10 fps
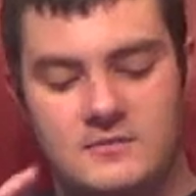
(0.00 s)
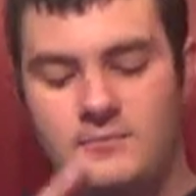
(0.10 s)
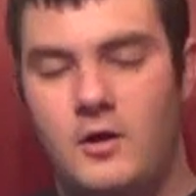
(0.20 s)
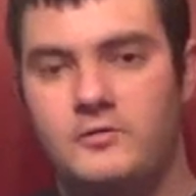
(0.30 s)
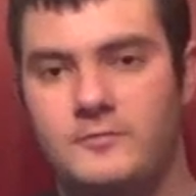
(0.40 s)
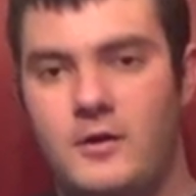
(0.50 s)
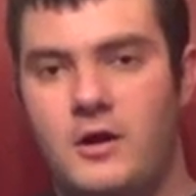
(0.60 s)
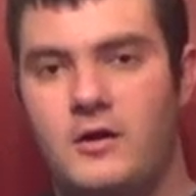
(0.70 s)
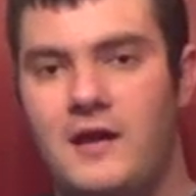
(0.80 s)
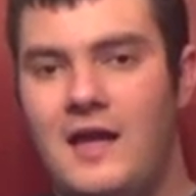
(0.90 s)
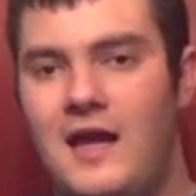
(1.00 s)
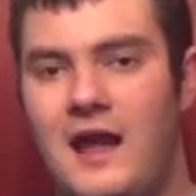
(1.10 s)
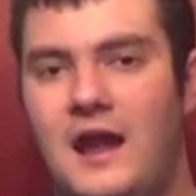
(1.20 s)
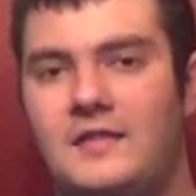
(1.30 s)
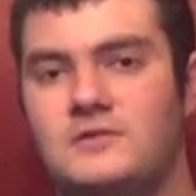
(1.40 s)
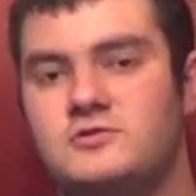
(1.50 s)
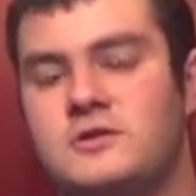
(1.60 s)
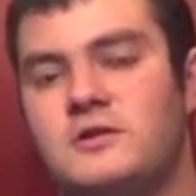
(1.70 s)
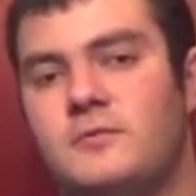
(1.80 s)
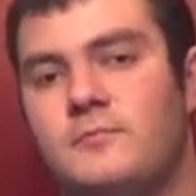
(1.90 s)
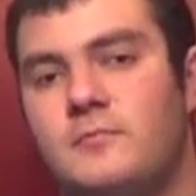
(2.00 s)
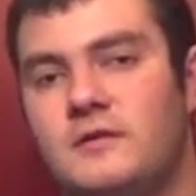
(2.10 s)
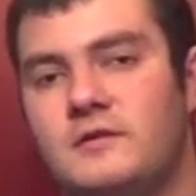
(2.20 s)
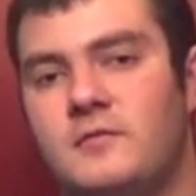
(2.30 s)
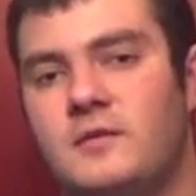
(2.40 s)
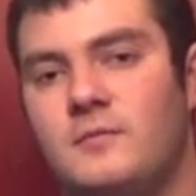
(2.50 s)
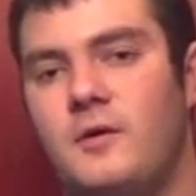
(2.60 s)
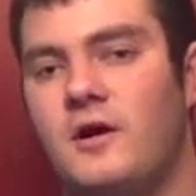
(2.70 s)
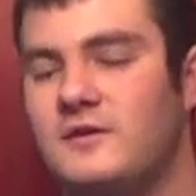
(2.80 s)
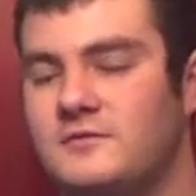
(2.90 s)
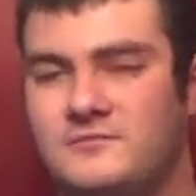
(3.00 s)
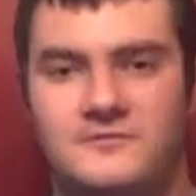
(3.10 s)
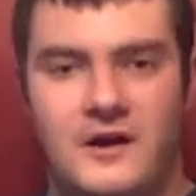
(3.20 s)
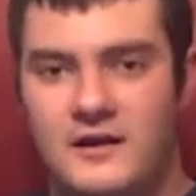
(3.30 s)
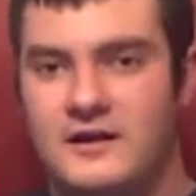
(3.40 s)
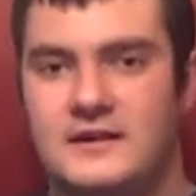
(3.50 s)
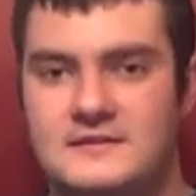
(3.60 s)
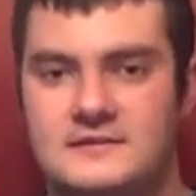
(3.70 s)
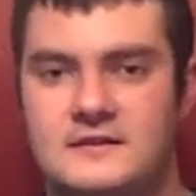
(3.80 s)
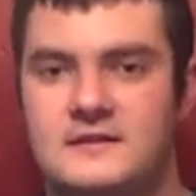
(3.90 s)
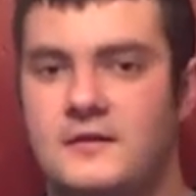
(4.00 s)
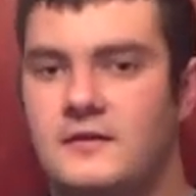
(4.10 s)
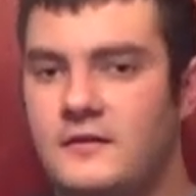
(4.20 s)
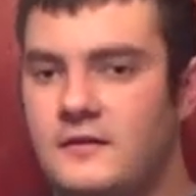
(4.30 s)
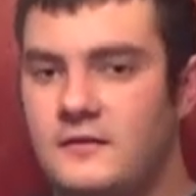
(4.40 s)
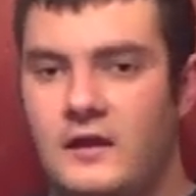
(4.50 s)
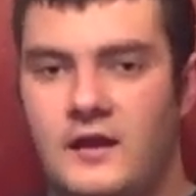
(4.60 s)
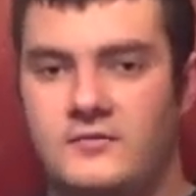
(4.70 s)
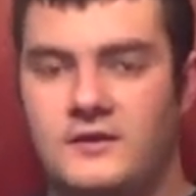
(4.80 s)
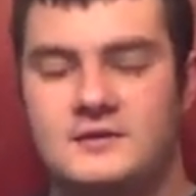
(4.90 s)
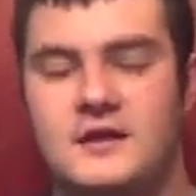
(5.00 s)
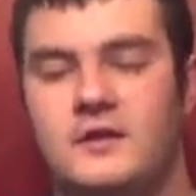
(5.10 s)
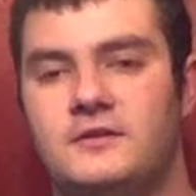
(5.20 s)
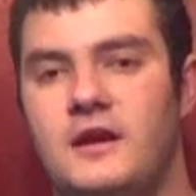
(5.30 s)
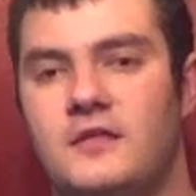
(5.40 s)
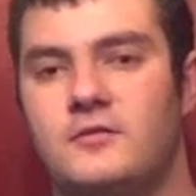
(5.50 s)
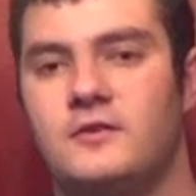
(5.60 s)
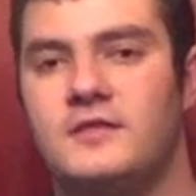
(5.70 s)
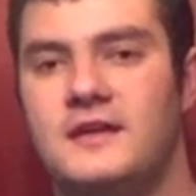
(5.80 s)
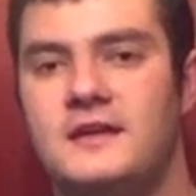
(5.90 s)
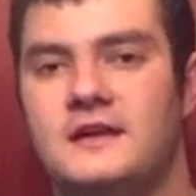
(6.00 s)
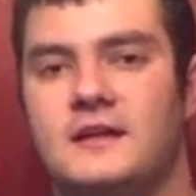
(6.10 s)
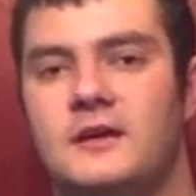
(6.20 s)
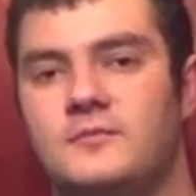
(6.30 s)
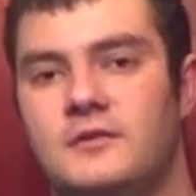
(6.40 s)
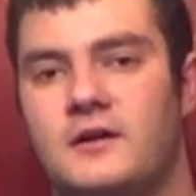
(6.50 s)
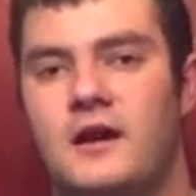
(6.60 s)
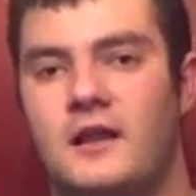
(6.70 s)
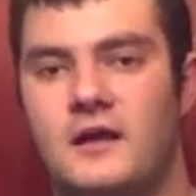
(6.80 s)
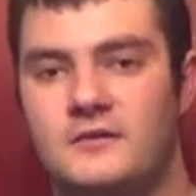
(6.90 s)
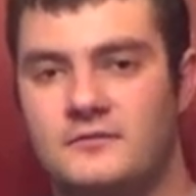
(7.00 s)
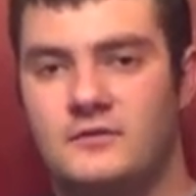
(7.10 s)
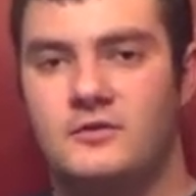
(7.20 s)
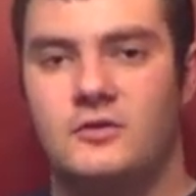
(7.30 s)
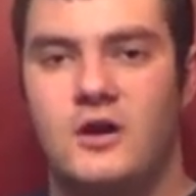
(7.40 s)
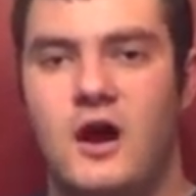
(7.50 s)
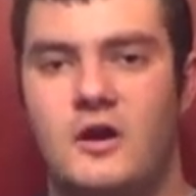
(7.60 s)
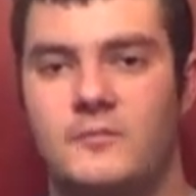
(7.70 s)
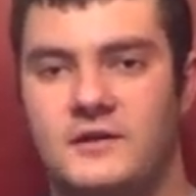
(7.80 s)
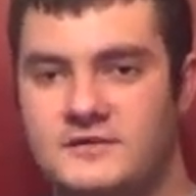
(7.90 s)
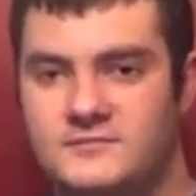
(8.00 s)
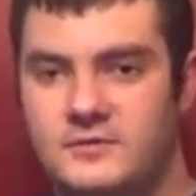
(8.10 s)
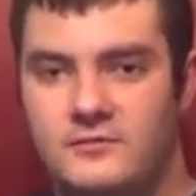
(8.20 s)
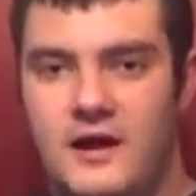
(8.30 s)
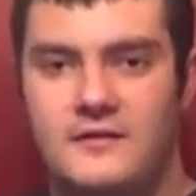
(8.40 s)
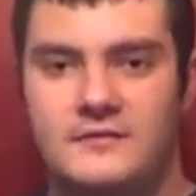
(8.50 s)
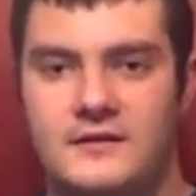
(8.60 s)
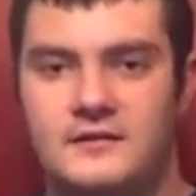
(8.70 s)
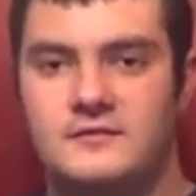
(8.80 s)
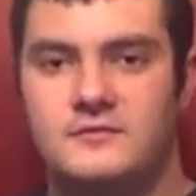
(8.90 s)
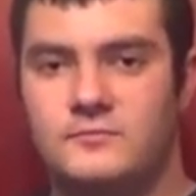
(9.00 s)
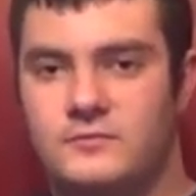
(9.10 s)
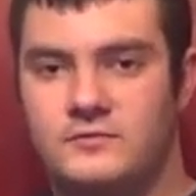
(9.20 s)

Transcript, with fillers: the bolt apart and the trigger assembly apart. It's very easy. Everything's held together with E-clips. They're kind of like little cotter pins, but round discs.